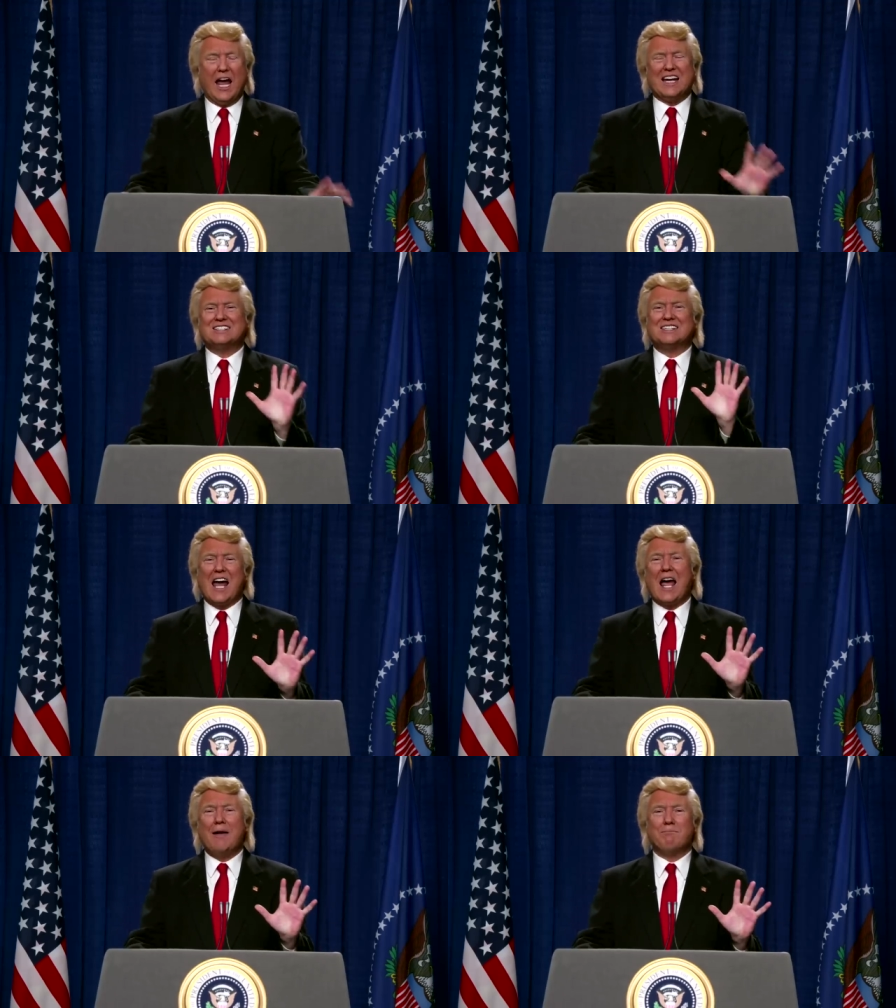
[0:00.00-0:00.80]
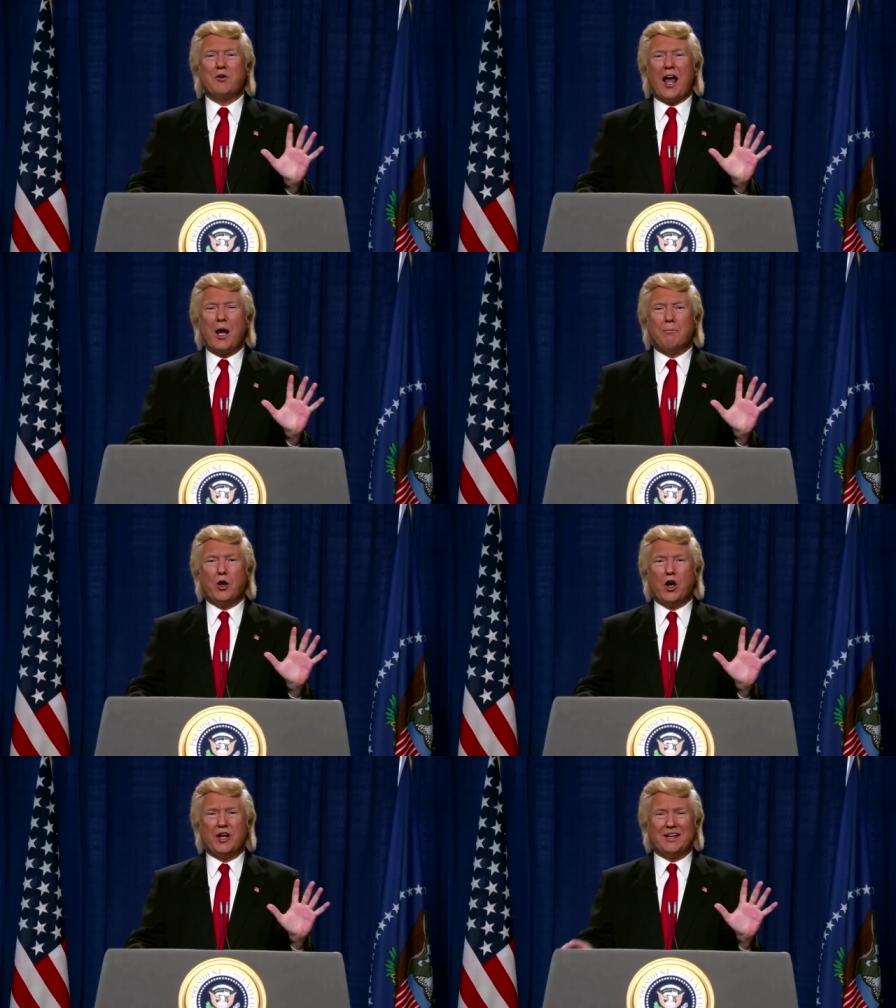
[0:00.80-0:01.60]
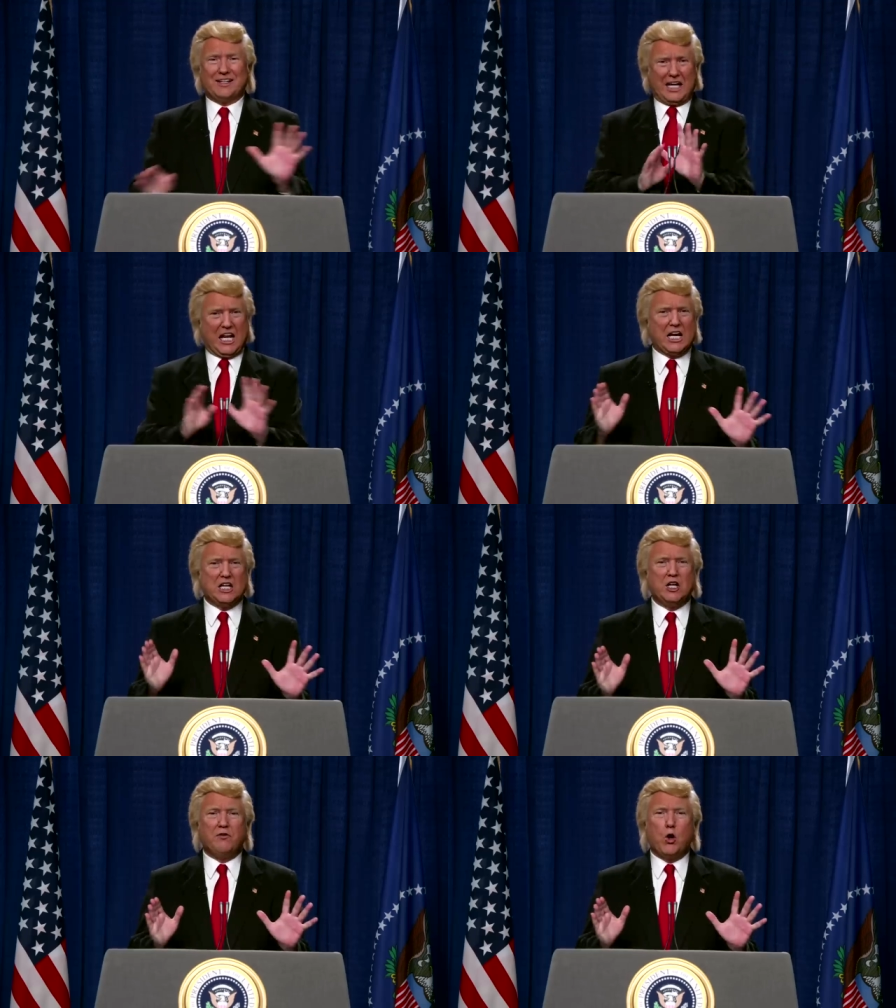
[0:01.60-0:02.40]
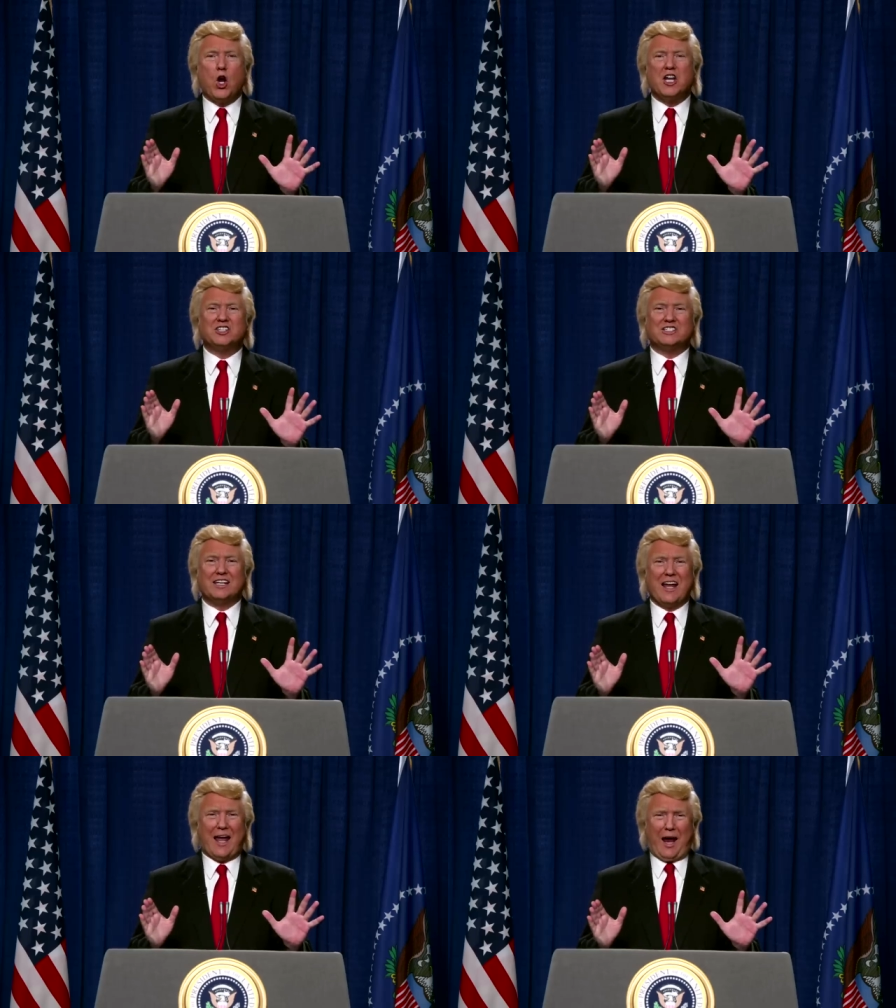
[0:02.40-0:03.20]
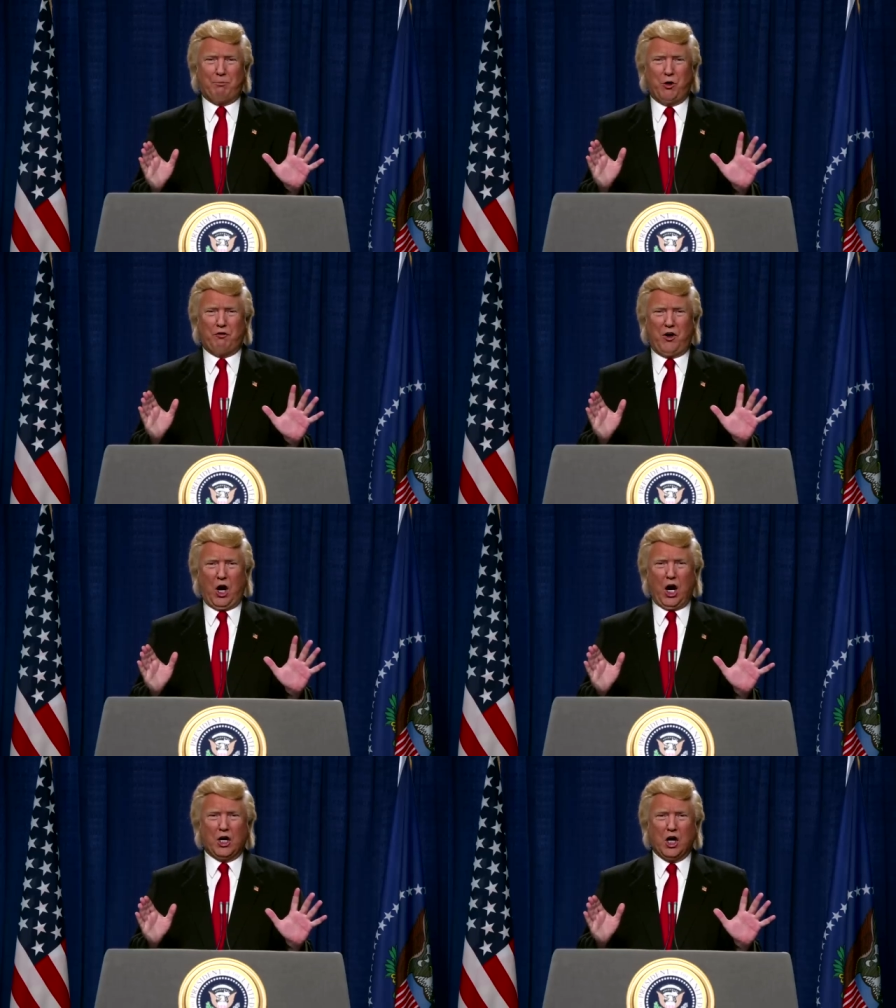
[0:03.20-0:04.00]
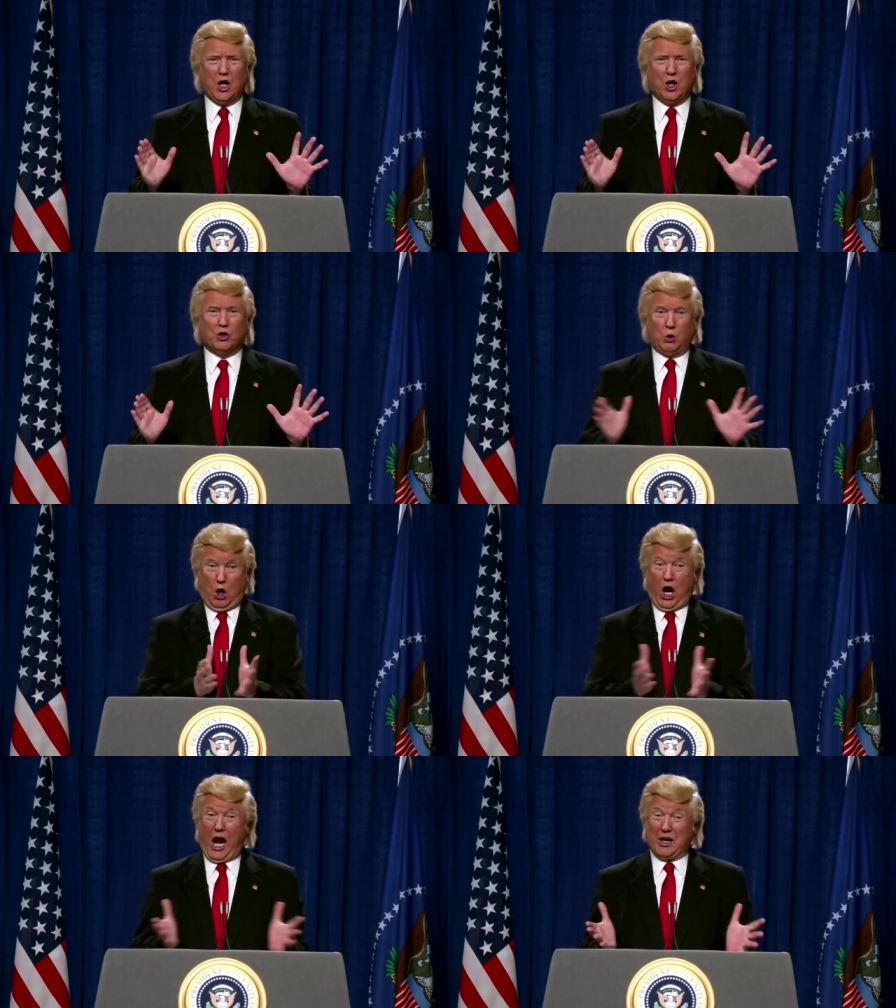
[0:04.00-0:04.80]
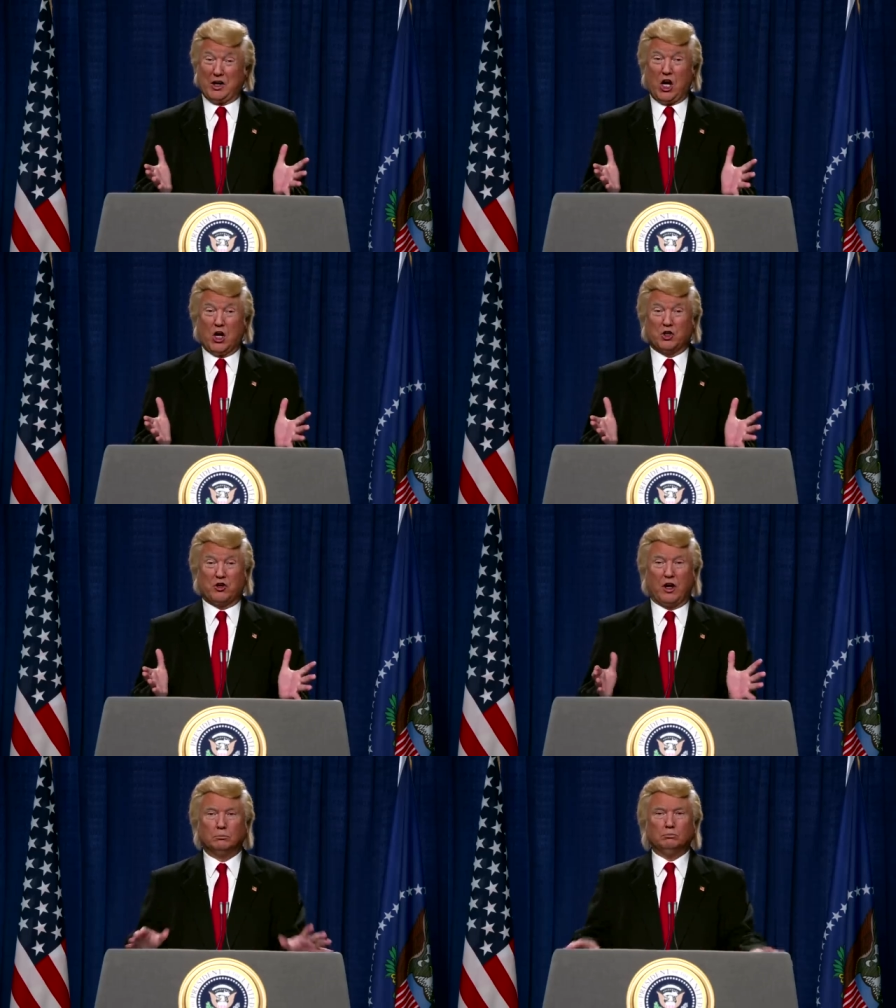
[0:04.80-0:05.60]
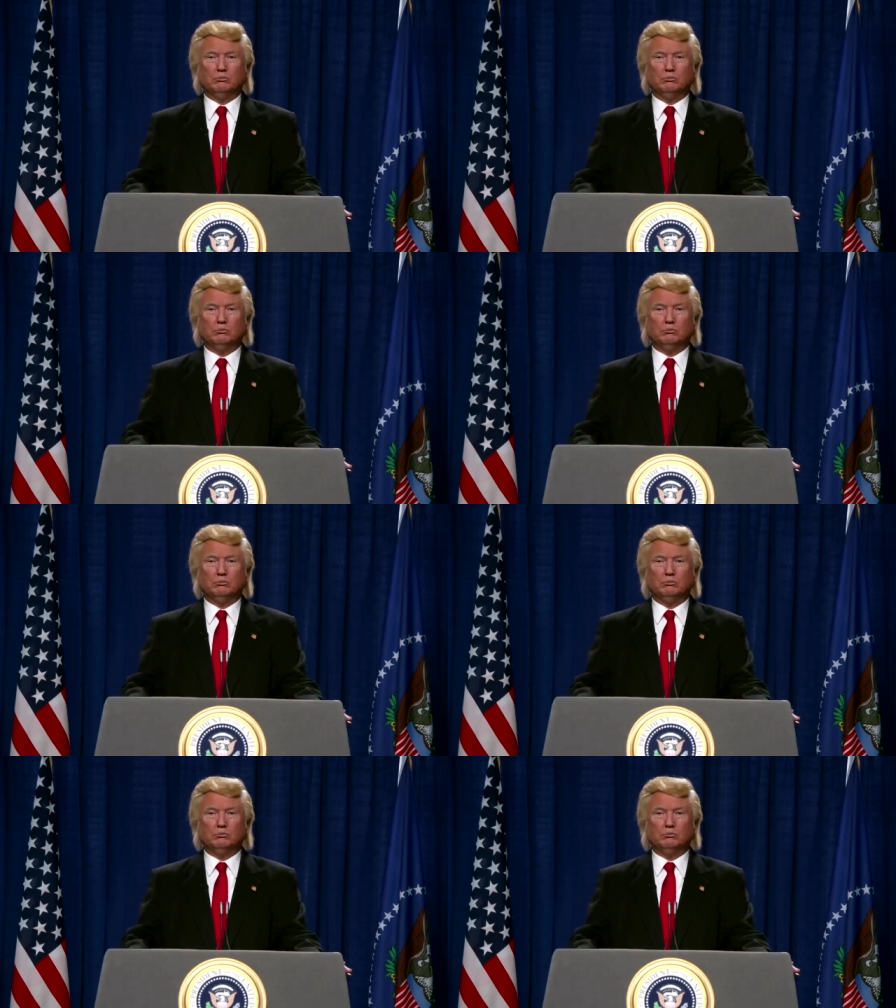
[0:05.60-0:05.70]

It's time for Alberta to get a divorce and move on to a hotter country.